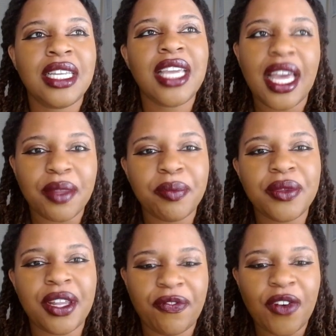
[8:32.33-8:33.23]

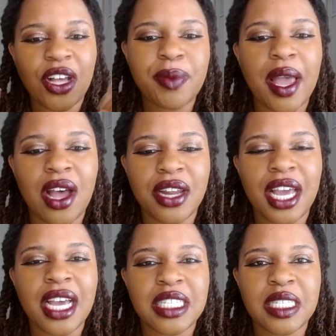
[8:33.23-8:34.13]
it falls back on
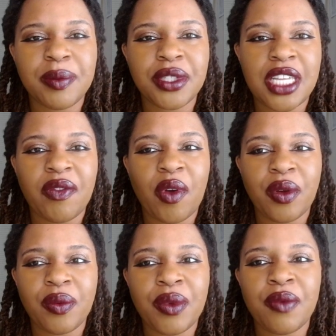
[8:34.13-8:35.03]
to us to believe
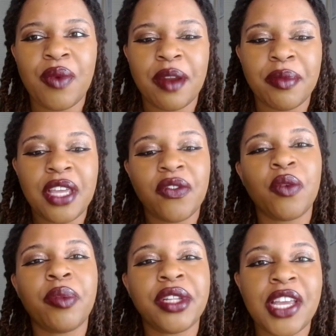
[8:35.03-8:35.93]
what we want to believe,
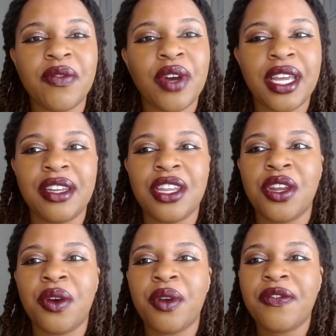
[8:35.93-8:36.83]
or believe what,
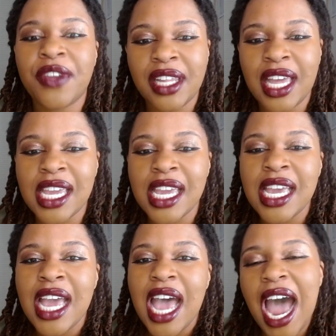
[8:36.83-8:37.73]
we feel like
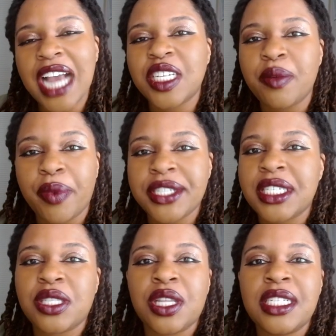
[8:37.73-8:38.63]
actually brings
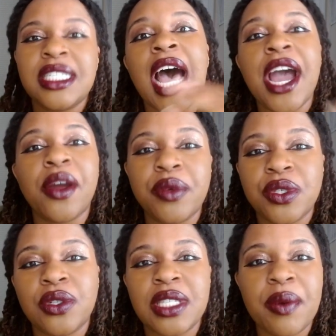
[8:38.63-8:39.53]
us the desired
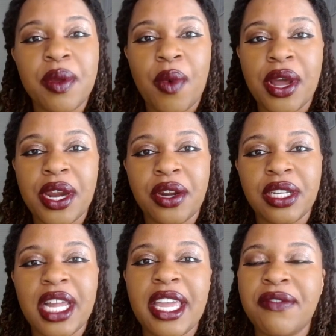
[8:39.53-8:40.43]
results that we want in our
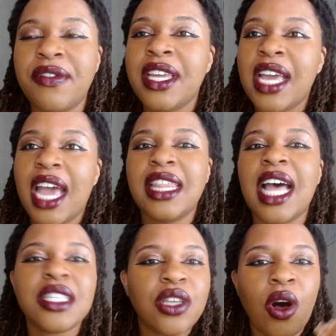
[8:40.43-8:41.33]
life. And
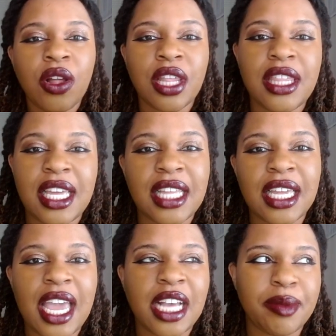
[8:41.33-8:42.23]
that's all the thing
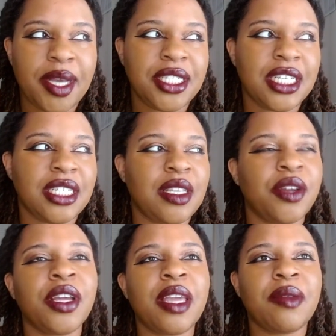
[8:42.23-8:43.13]
that chaos magic is,
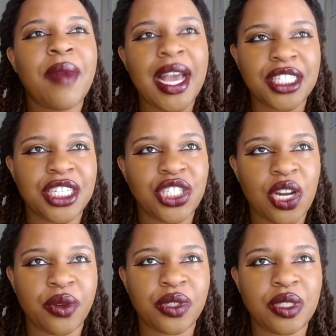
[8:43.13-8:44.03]
or like magic in
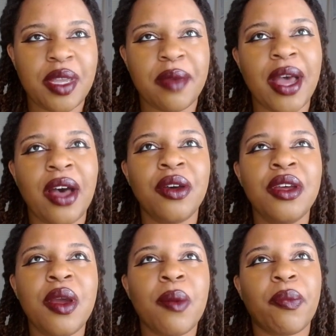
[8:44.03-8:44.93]
general should be about,
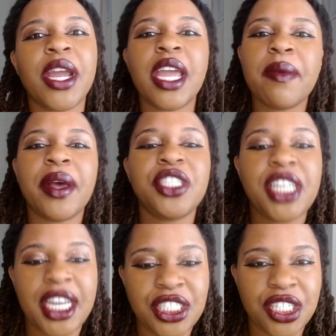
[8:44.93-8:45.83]
bringing about
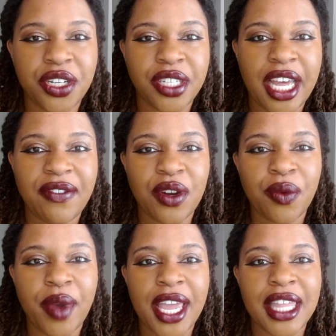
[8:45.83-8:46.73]
change in your life in a
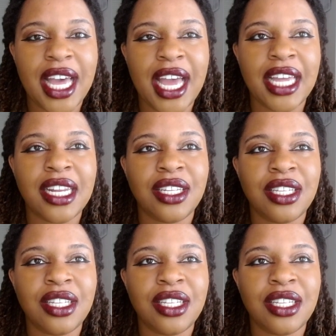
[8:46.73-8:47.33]
way that,